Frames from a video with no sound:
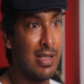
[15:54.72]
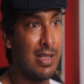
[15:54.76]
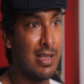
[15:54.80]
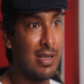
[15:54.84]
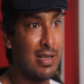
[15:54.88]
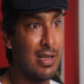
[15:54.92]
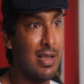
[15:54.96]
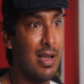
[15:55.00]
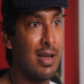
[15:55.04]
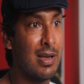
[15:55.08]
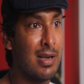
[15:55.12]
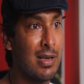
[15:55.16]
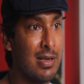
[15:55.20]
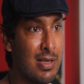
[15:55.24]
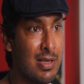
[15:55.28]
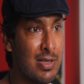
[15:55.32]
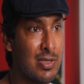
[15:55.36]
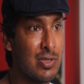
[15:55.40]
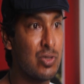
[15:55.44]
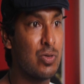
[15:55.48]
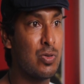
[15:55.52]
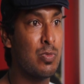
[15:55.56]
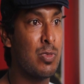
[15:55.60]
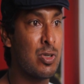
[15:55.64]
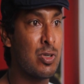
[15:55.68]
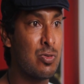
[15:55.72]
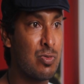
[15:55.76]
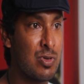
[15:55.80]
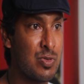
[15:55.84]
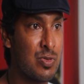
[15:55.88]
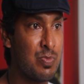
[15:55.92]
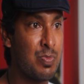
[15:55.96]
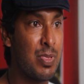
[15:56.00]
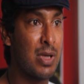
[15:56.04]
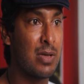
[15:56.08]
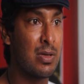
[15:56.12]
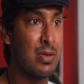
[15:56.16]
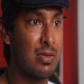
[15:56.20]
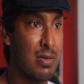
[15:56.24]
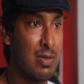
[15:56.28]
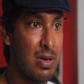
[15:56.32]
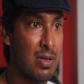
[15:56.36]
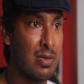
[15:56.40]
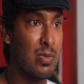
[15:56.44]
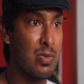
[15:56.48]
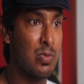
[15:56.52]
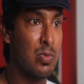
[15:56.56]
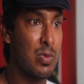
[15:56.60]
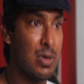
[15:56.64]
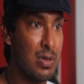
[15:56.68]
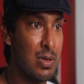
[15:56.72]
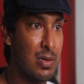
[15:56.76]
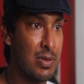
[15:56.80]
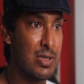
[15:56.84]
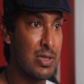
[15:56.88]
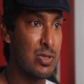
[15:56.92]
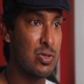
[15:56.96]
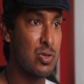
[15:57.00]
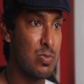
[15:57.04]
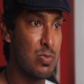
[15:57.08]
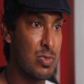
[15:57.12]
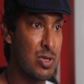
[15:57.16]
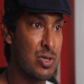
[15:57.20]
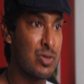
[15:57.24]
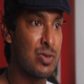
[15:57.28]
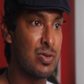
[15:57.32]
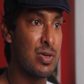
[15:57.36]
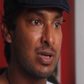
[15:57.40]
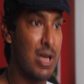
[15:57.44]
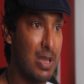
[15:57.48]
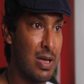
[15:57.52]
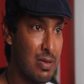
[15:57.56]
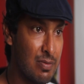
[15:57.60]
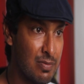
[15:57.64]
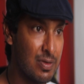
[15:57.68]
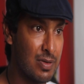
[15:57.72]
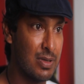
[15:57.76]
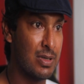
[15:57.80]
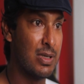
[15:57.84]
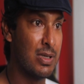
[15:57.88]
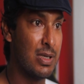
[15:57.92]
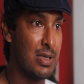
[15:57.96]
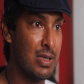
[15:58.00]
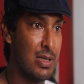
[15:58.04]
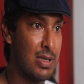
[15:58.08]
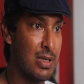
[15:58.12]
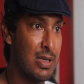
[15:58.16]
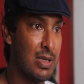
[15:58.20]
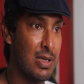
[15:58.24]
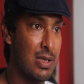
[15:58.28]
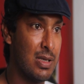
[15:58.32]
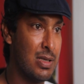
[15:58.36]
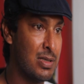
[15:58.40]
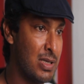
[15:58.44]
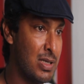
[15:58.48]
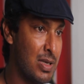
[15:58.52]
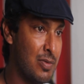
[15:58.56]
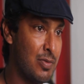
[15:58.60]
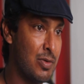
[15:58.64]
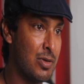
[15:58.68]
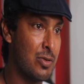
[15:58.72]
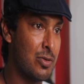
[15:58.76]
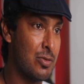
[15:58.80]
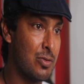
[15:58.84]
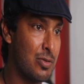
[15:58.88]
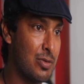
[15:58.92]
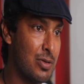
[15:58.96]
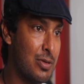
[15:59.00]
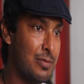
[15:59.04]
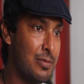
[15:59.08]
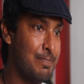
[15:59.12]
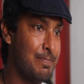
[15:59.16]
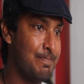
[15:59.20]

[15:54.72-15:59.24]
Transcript: garnered us so much respect around the world and so much love is never eroded.